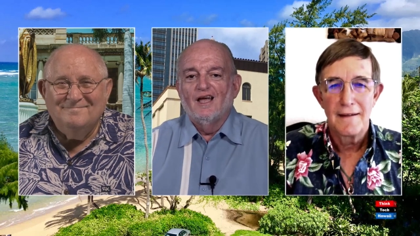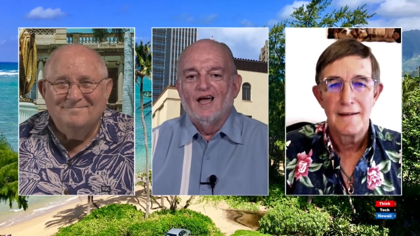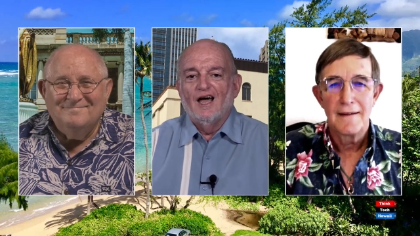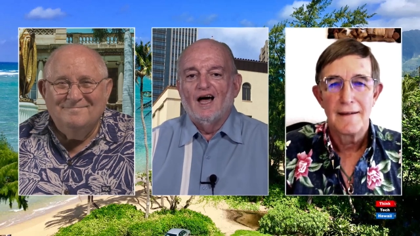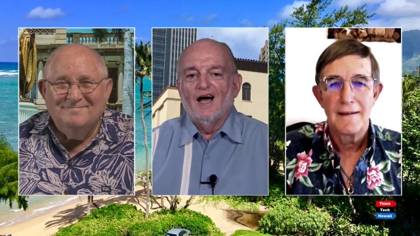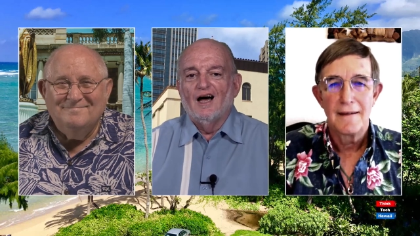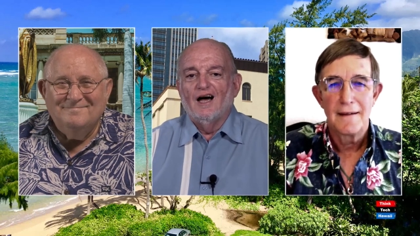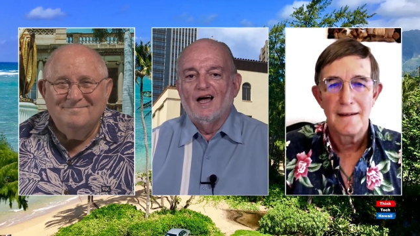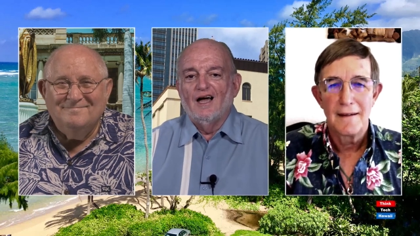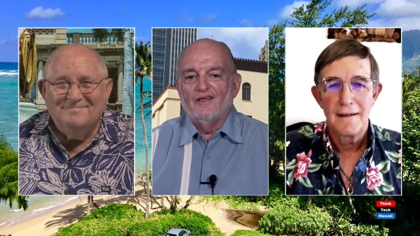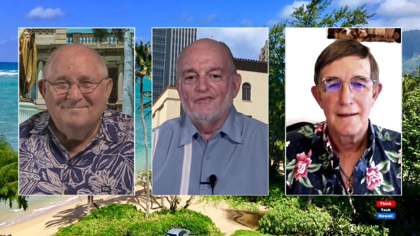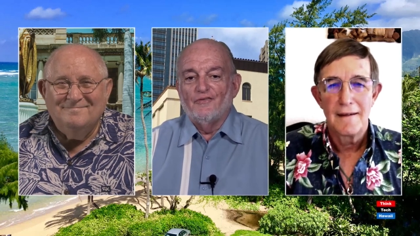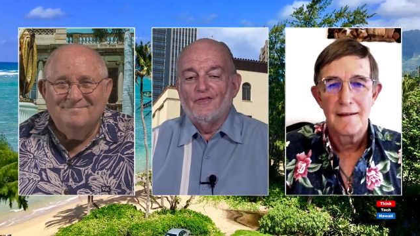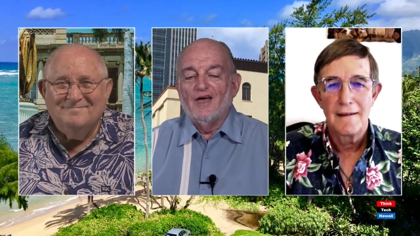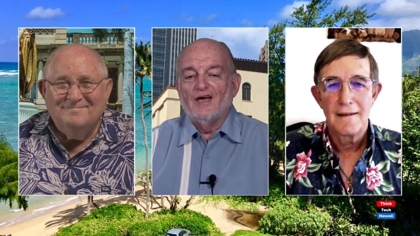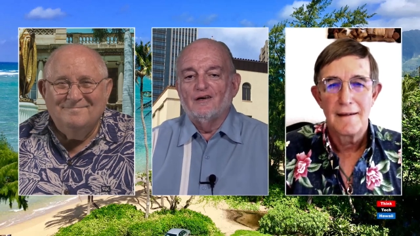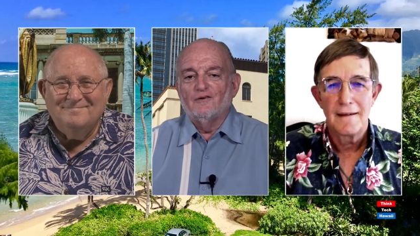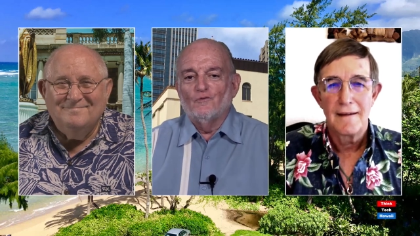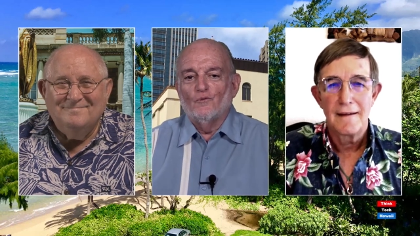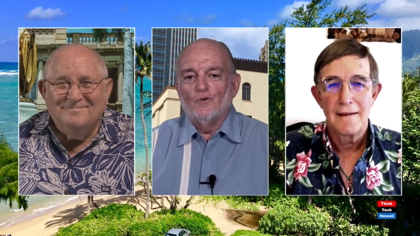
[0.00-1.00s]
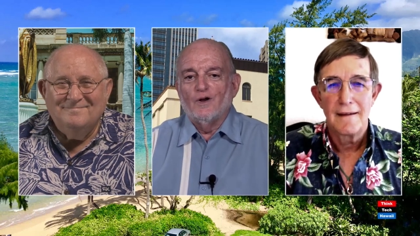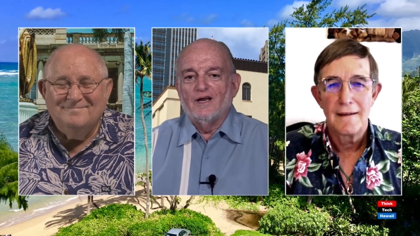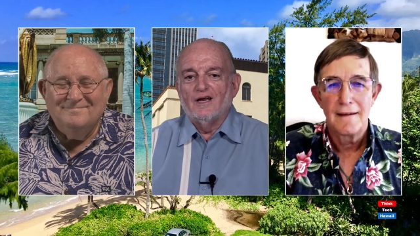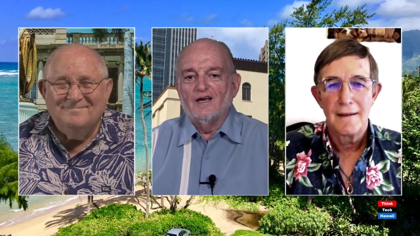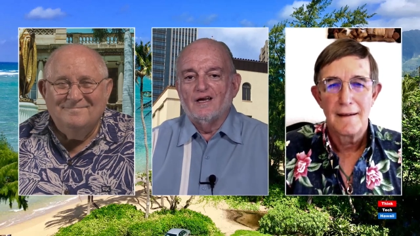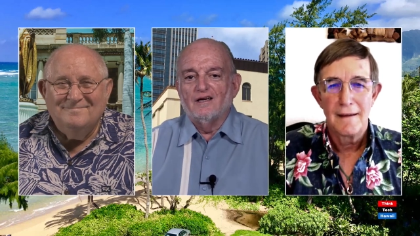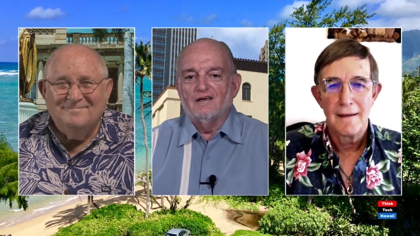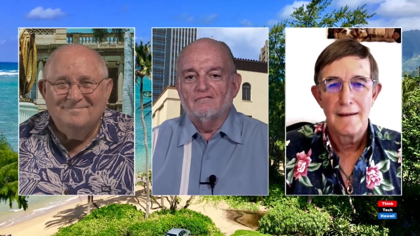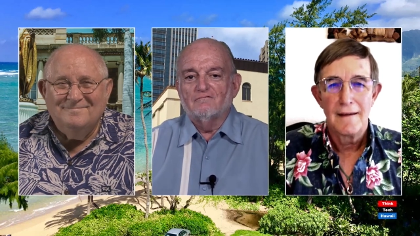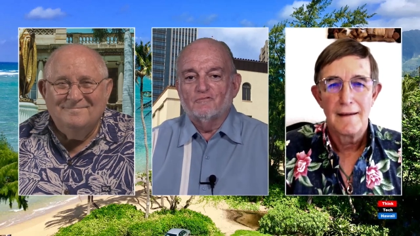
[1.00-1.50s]
Speaker 1: uh, and then
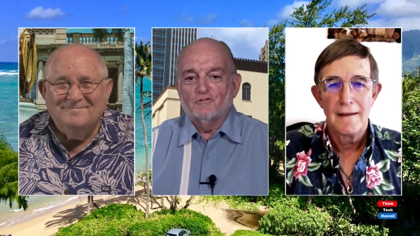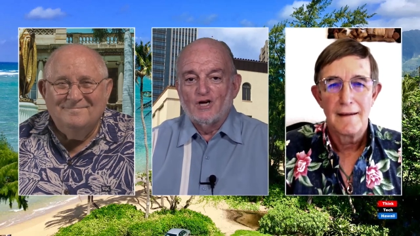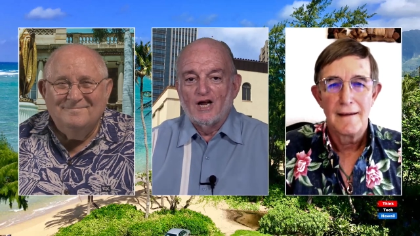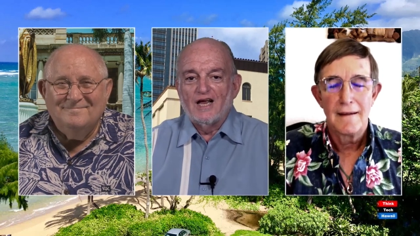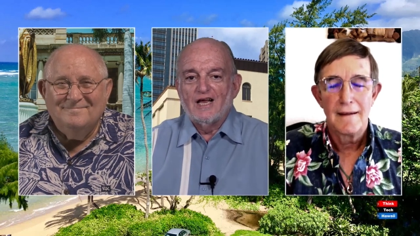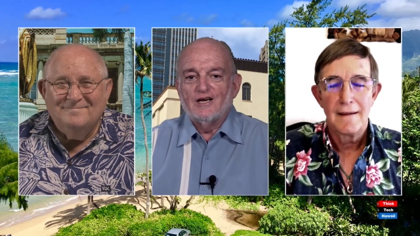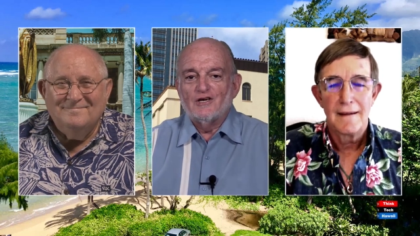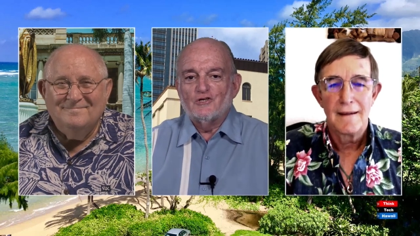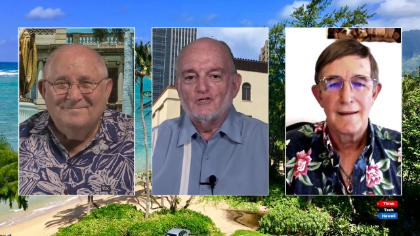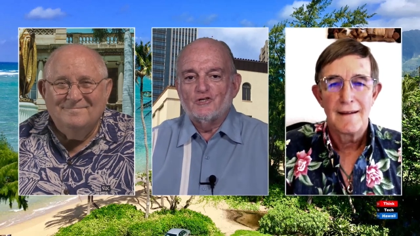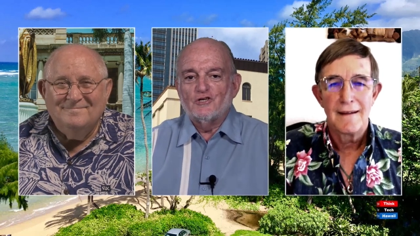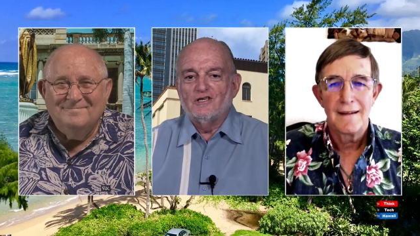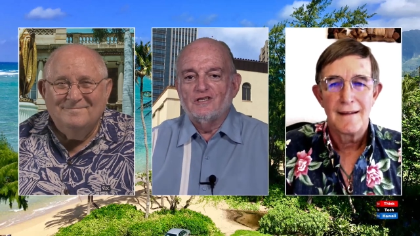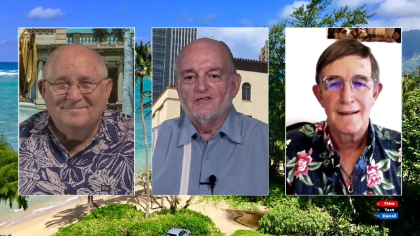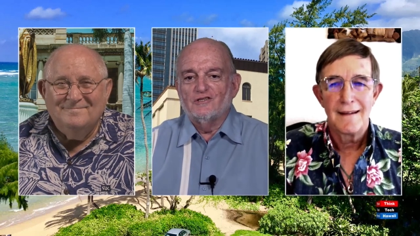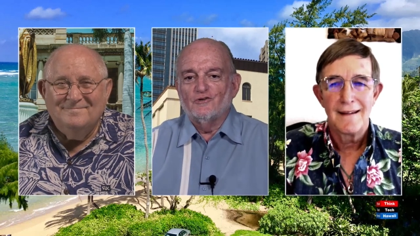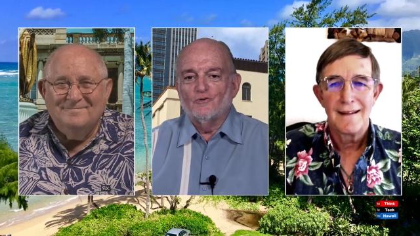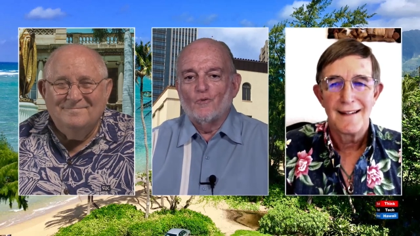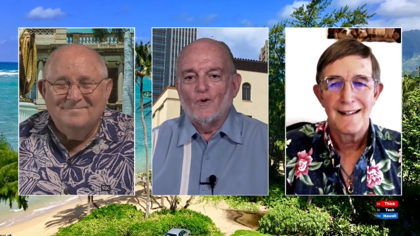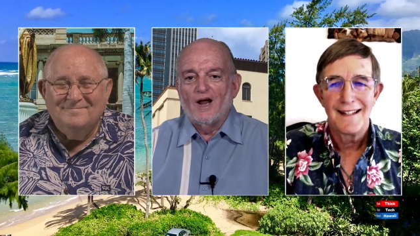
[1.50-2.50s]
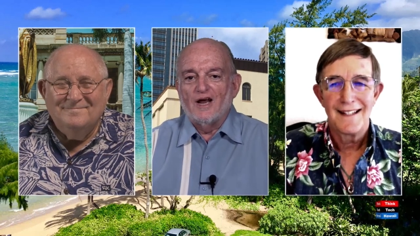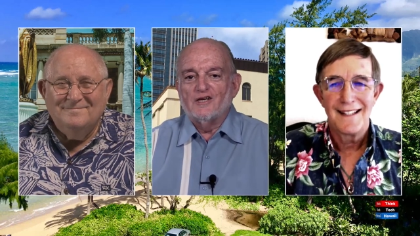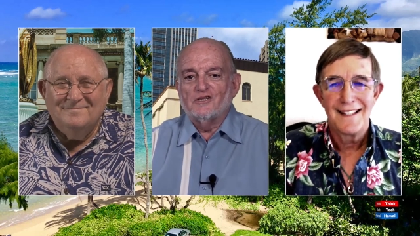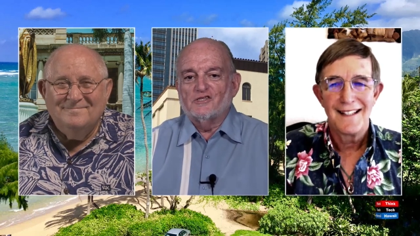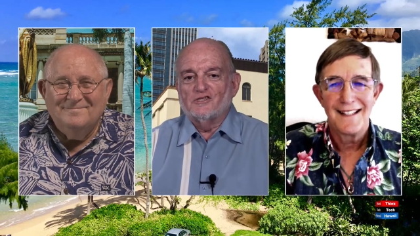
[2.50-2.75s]
we change into ways